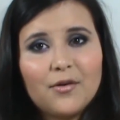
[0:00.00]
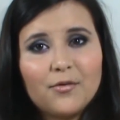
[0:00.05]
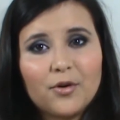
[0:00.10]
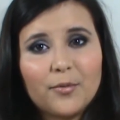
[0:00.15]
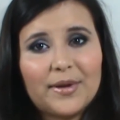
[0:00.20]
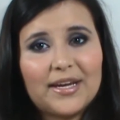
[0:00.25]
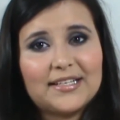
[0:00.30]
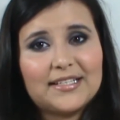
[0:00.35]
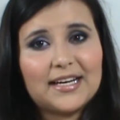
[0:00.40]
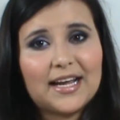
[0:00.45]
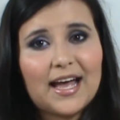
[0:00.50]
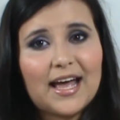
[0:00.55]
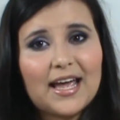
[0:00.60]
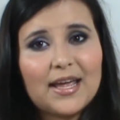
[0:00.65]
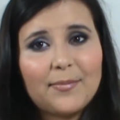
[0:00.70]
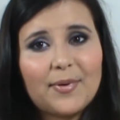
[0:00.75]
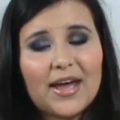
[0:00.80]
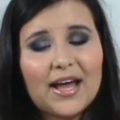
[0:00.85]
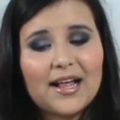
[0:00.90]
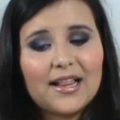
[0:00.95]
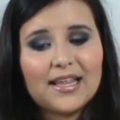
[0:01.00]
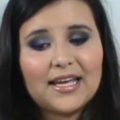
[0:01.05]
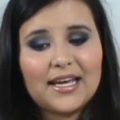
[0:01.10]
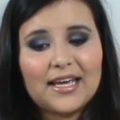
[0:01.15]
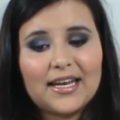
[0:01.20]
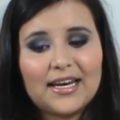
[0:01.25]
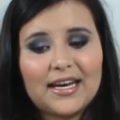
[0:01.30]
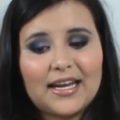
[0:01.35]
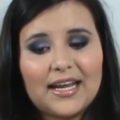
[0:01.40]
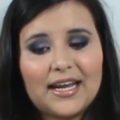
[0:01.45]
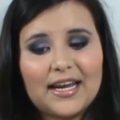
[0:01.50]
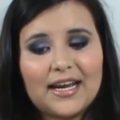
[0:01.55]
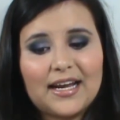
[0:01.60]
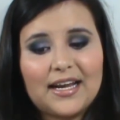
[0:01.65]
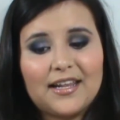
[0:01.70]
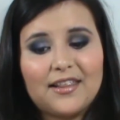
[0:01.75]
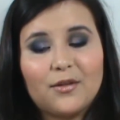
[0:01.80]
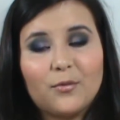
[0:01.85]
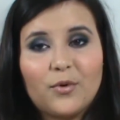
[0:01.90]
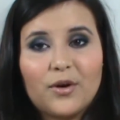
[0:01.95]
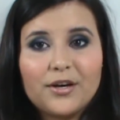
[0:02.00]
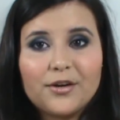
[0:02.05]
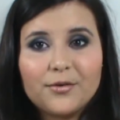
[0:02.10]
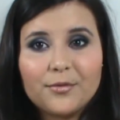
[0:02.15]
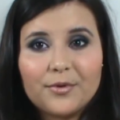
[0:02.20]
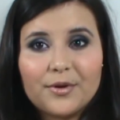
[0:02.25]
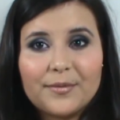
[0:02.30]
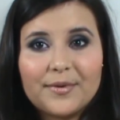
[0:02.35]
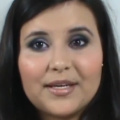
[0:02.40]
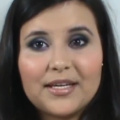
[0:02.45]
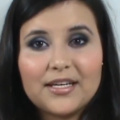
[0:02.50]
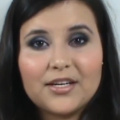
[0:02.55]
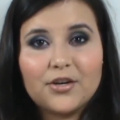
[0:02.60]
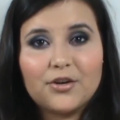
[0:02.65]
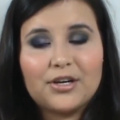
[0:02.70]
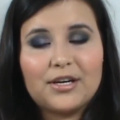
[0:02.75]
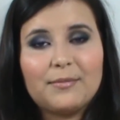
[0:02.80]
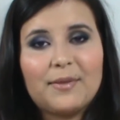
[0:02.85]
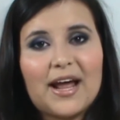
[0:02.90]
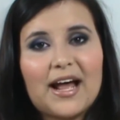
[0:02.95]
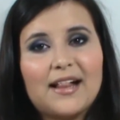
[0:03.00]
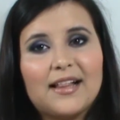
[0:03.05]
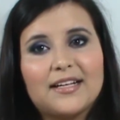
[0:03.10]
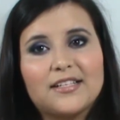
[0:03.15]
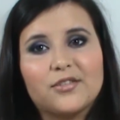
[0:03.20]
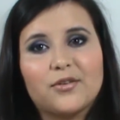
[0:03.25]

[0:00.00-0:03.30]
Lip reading: Romantic Eye palette and the Wonder Woman green palette.